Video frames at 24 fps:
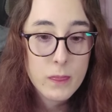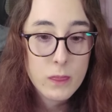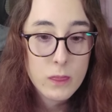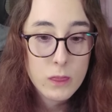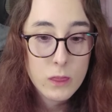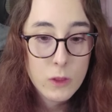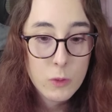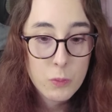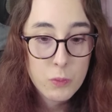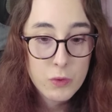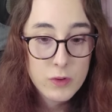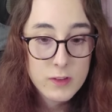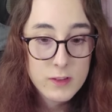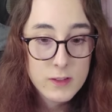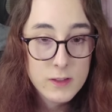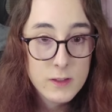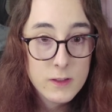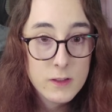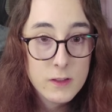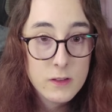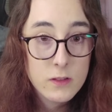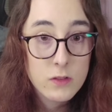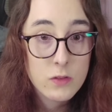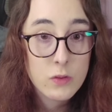The
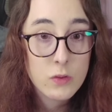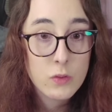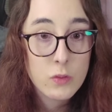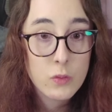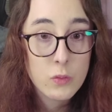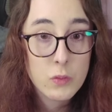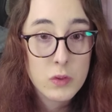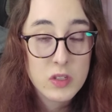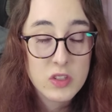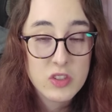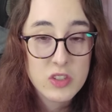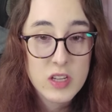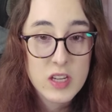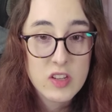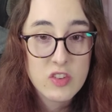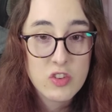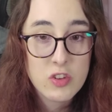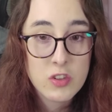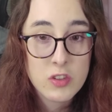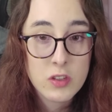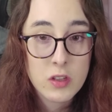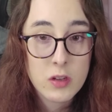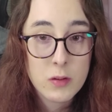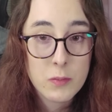prison which
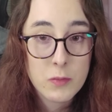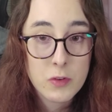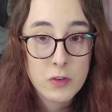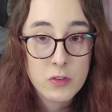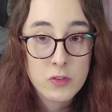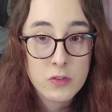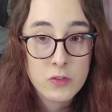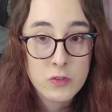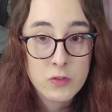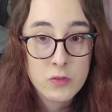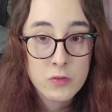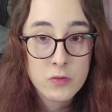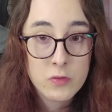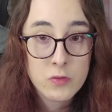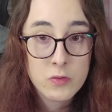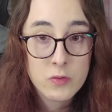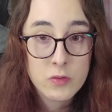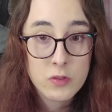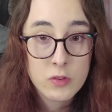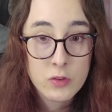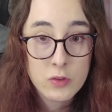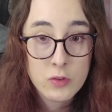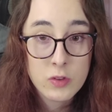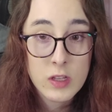Agent Dunham goes to
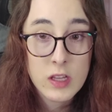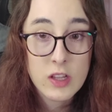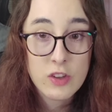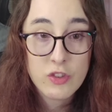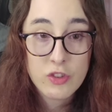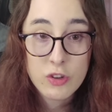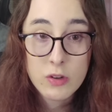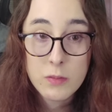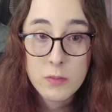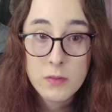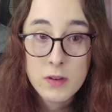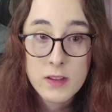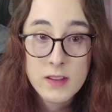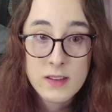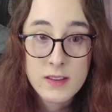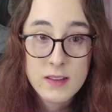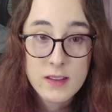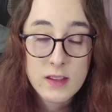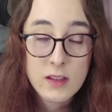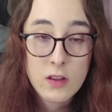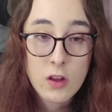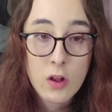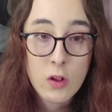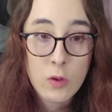in Germany is
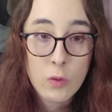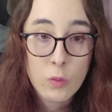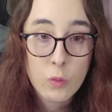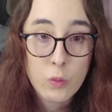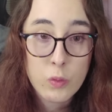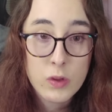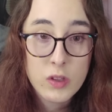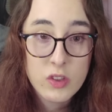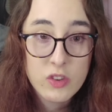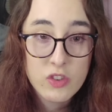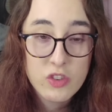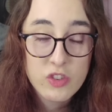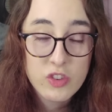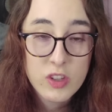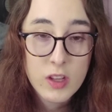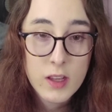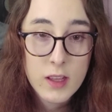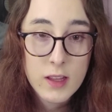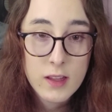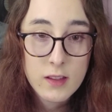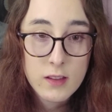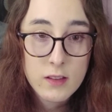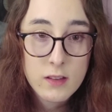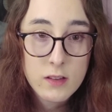called
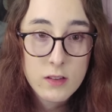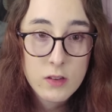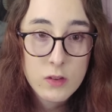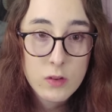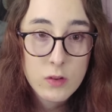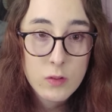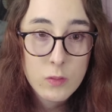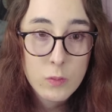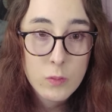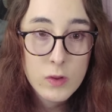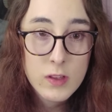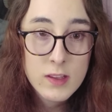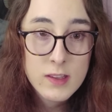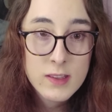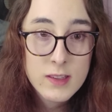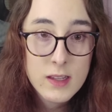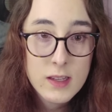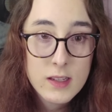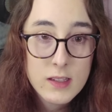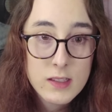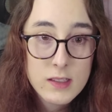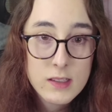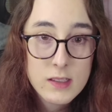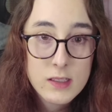
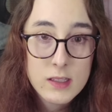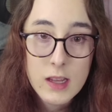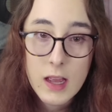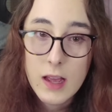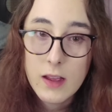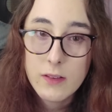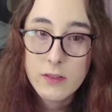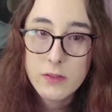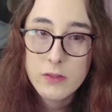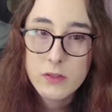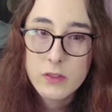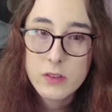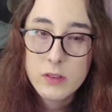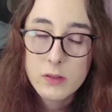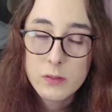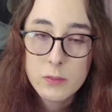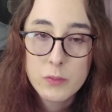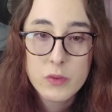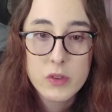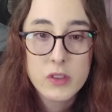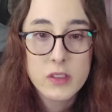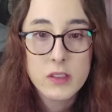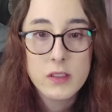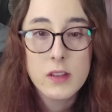Wissenshaft
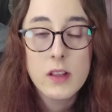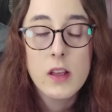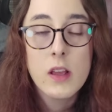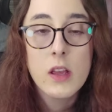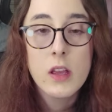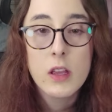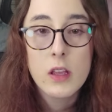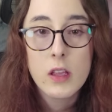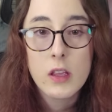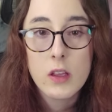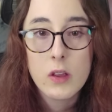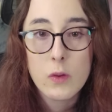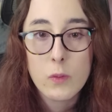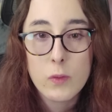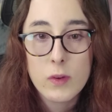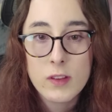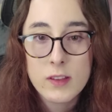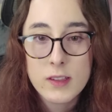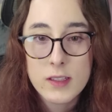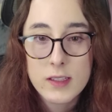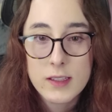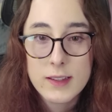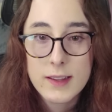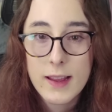prison.
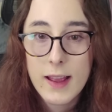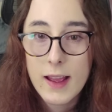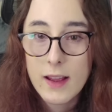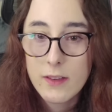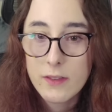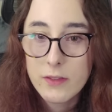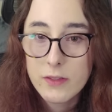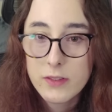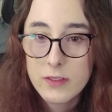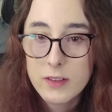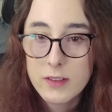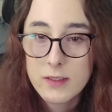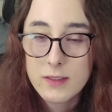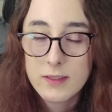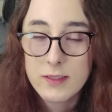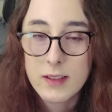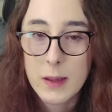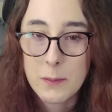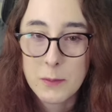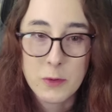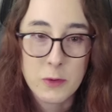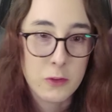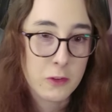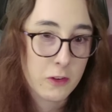Wissenshaft,
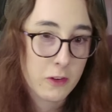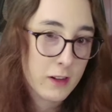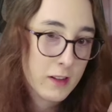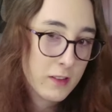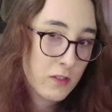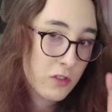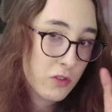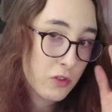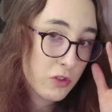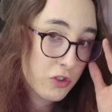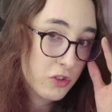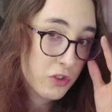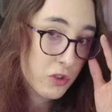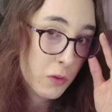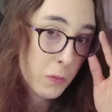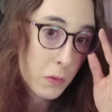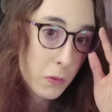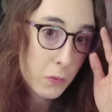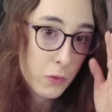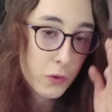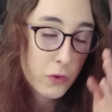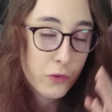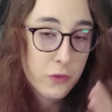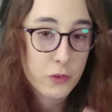I'm so sorry, it's a
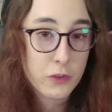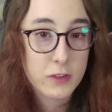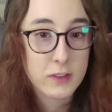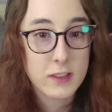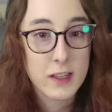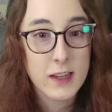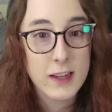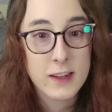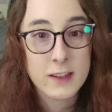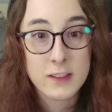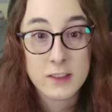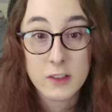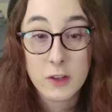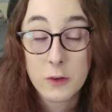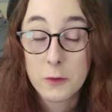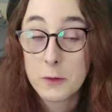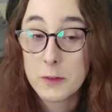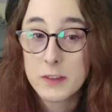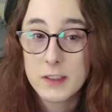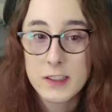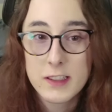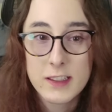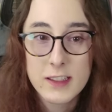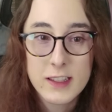German word for science. Oh,
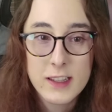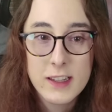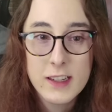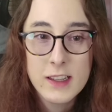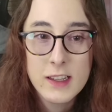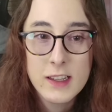is it?